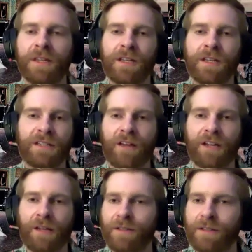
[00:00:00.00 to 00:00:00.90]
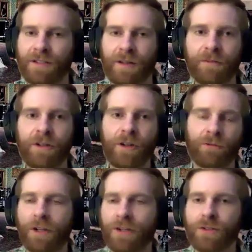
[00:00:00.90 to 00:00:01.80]
selling into some
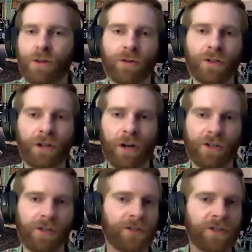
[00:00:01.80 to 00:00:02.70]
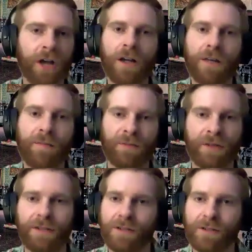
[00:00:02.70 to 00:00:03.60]
Russian oligarch or Saudi
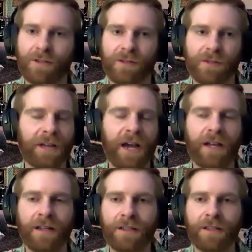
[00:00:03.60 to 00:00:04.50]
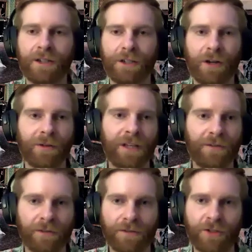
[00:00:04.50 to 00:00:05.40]
prince or some kind of,
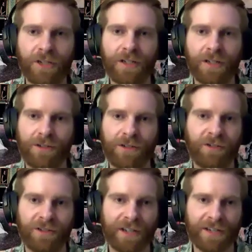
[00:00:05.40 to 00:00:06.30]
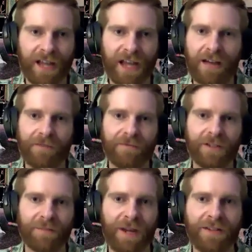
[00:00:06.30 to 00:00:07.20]
evil genius who just likes to have
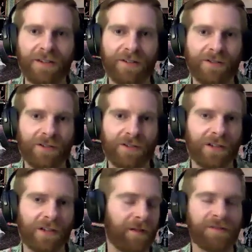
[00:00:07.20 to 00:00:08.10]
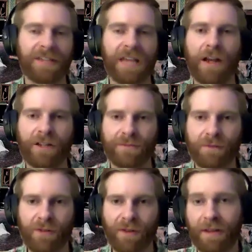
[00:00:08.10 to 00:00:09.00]
these paintings just as like a
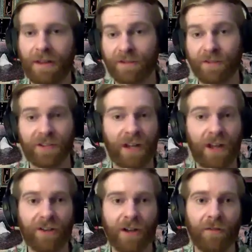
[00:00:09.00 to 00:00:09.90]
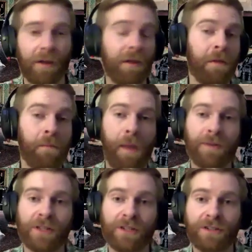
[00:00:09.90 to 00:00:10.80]
status move. I mean, that's the first thing I thought of. Like
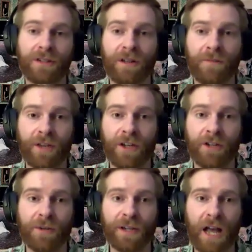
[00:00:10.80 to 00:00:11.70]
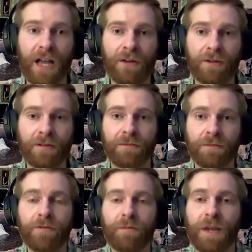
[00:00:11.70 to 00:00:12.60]
maybe they knew a guy who can
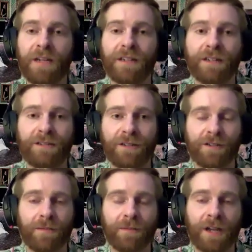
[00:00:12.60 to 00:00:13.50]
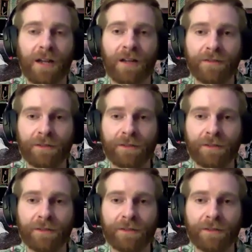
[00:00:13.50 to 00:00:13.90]
move paintings to some kind of,